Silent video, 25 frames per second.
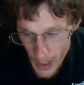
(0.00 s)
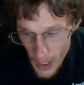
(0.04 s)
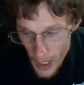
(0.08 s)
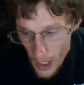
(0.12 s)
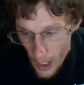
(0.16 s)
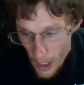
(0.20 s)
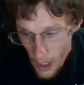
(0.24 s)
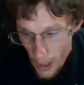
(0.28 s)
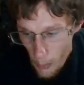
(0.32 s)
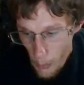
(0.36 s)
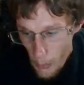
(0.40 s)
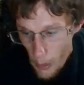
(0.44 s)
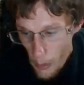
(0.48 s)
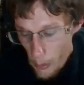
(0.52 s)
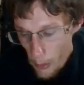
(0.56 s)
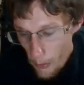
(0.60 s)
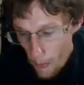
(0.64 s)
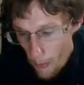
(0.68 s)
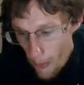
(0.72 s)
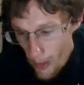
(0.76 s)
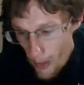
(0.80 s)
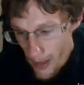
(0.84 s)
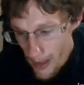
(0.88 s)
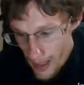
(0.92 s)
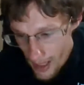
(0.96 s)
Oh, but
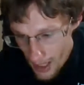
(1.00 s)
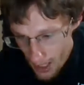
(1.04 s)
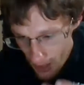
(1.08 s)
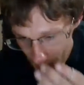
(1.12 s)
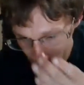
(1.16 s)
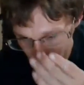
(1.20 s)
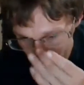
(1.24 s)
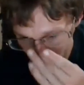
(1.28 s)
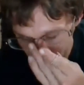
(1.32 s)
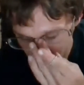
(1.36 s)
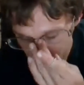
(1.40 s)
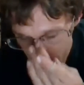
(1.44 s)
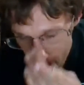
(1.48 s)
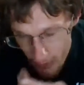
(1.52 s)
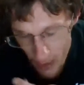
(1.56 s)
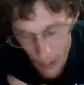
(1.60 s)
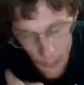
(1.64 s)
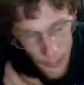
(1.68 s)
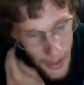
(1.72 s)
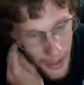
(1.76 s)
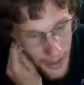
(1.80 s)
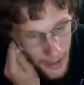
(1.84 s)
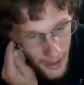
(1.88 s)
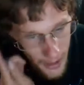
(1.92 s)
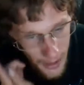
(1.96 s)
before you go, I'll give
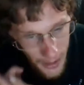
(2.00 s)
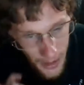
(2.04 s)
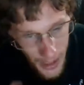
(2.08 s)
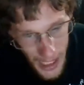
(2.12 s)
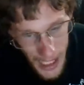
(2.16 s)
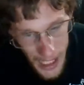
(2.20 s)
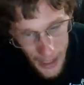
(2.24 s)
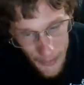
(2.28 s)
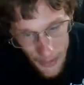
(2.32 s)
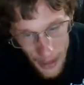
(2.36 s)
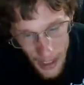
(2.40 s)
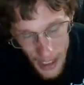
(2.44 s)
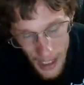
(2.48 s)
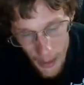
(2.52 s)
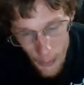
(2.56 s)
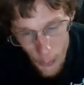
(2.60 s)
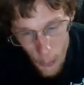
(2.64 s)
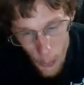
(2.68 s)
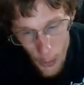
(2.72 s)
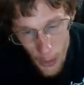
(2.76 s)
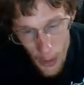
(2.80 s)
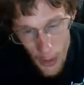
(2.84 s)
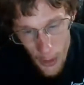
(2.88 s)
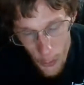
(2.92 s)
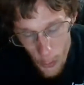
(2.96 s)
everybody a good laugh. At
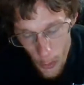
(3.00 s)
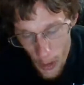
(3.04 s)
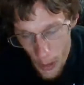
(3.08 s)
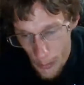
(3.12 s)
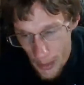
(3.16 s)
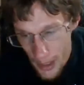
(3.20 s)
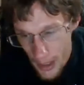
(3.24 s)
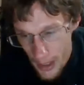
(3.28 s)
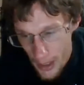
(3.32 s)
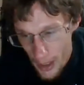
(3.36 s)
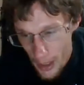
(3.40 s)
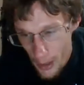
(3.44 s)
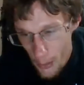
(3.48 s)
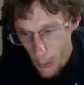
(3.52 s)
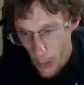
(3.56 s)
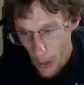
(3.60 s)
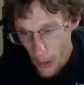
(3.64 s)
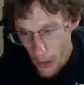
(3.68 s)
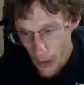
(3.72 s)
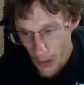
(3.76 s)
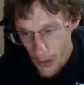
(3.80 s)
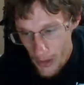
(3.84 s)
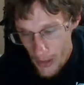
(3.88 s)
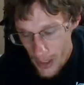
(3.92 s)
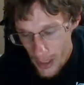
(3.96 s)
work, one of my
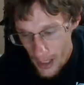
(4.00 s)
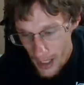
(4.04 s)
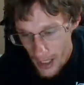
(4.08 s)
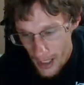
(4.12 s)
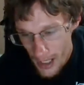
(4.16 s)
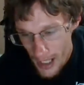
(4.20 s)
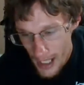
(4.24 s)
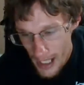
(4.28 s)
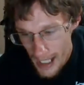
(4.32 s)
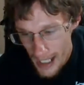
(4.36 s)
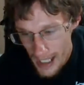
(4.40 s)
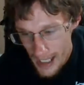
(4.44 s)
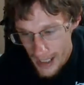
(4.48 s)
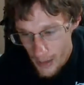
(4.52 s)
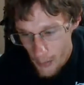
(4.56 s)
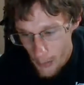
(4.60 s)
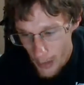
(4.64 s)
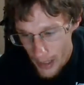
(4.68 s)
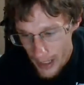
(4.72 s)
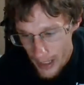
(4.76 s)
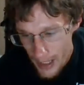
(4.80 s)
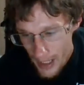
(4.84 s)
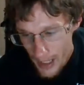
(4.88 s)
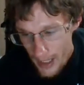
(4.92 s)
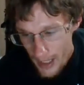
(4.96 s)
coworkers asked
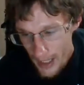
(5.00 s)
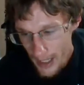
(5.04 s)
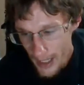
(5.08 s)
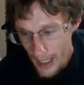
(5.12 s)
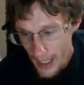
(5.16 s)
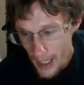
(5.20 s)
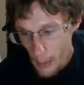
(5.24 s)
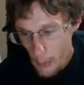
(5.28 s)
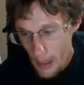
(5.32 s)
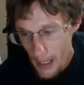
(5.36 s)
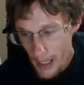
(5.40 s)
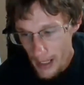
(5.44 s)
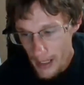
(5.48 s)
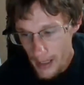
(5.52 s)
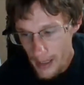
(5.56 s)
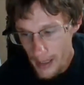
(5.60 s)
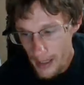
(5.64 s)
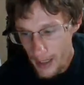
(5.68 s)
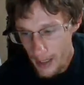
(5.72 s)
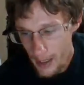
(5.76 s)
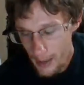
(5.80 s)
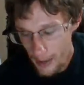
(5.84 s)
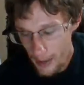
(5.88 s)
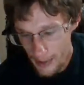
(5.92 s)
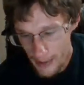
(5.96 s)
me, like, do
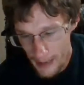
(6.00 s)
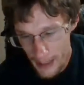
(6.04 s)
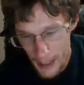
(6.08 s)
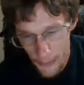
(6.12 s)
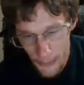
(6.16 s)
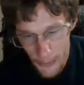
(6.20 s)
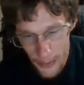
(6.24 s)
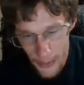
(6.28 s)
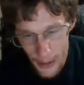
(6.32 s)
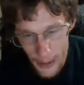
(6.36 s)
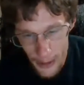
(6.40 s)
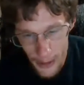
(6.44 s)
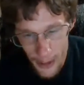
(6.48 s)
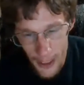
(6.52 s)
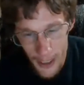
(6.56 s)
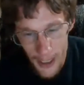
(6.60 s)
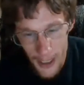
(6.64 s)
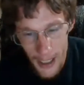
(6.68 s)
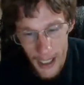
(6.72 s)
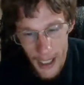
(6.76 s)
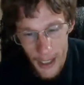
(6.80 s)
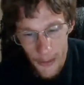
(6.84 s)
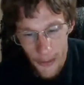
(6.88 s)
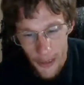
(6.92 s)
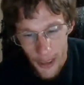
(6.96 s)
you love your
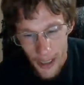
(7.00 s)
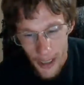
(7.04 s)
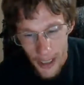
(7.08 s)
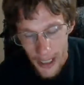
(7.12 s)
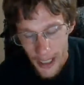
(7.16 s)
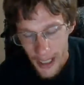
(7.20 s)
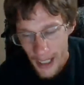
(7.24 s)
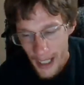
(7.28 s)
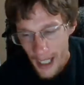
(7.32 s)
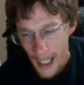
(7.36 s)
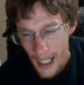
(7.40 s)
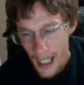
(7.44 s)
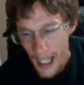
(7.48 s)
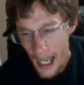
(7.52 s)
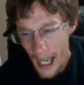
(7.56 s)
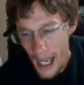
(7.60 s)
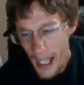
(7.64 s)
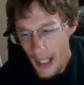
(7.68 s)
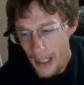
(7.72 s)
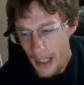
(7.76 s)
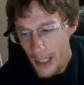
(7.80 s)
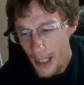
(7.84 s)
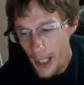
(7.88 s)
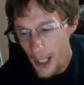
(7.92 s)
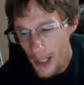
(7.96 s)
life? And
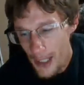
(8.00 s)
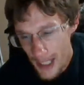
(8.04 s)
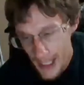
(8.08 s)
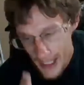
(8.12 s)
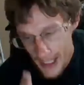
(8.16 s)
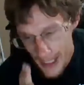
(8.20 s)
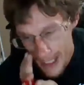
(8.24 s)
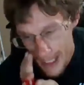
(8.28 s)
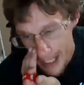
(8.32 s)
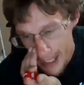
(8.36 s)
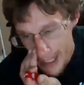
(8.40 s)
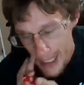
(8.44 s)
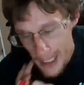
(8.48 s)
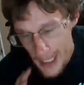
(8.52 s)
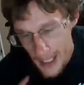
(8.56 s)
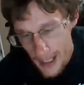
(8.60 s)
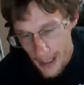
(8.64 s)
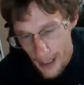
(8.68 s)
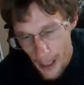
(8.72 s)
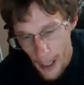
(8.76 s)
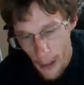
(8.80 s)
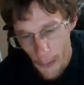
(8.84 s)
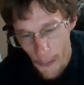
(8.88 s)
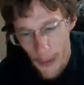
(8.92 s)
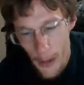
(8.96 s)
I thought she said, do you
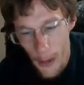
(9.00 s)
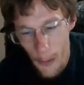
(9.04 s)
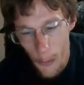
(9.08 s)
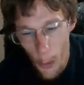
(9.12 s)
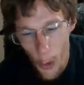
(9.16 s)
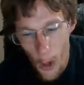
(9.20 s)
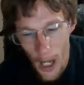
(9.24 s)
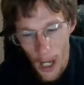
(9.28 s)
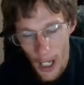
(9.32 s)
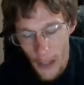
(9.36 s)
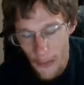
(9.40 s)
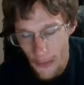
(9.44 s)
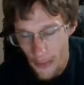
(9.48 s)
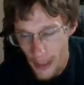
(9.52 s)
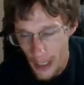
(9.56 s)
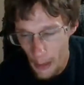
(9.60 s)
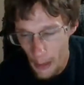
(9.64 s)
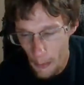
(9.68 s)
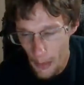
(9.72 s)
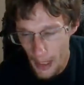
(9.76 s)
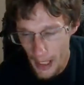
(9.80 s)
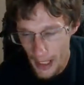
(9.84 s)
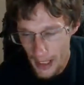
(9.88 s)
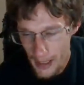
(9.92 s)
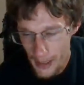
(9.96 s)
love your wife? And I'm
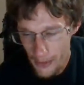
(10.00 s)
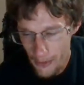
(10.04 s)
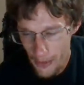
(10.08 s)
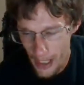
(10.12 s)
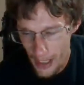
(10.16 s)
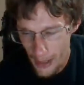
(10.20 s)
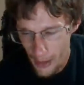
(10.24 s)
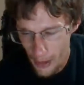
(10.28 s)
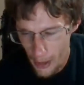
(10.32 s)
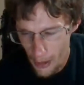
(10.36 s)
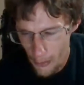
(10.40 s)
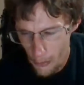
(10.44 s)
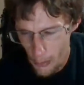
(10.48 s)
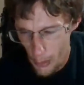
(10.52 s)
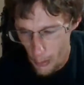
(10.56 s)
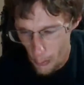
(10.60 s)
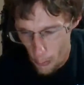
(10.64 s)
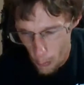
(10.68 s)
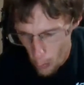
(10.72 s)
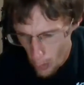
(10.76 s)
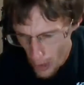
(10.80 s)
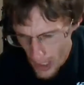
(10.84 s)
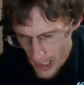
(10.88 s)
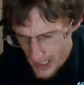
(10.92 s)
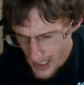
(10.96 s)
like, do I love her
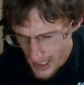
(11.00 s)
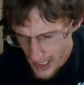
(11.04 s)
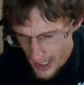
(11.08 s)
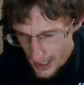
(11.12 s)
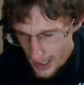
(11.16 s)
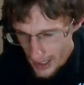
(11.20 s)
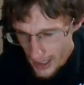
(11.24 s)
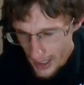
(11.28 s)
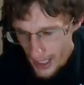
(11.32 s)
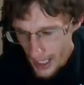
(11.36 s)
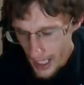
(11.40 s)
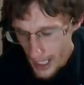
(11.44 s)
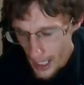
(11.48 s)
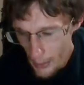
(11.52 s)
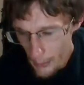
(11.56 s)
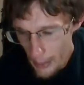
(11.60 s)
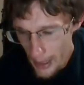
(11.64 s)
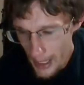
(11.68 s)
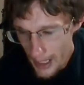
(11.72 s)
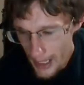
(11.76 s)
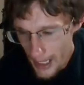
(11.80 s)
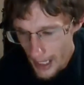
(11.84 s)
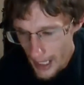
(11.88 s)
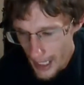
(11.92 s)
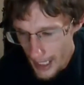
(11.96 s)
what? I'm
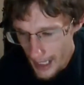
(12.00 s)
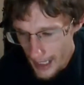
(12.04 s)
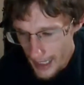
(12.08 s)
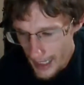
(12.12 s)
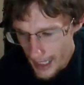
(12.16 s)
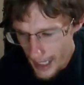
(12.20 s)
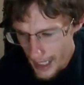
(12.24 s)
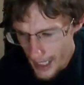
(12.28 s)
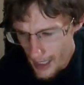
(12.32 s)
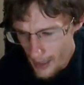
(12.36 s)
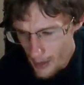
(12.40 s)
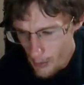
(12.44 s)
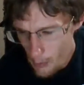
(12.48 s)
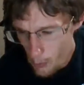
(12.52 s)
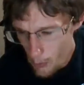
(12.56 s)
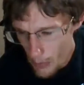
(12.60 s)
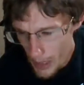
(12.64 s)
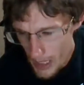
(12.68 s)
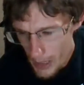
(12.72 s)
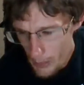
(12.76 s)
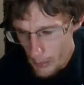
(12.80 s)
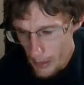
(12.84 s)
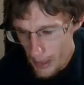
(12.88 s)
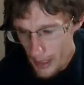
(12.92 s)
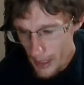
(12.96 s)
like, I guess
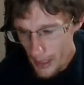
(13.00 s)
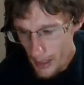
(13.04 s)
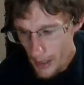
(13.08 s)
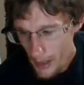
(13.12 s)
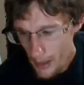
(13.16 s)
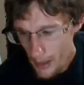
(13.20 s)
maybe.